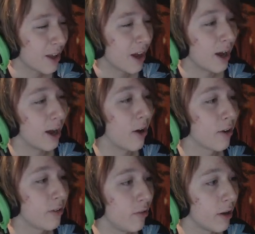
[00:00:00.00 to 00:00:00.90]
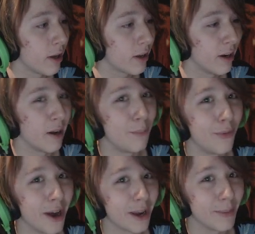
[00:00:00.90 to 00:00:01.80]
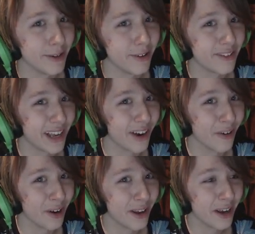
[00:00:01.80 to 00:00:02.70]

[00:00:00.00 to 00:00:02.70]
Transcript: I also like uh, Blank because he's scary,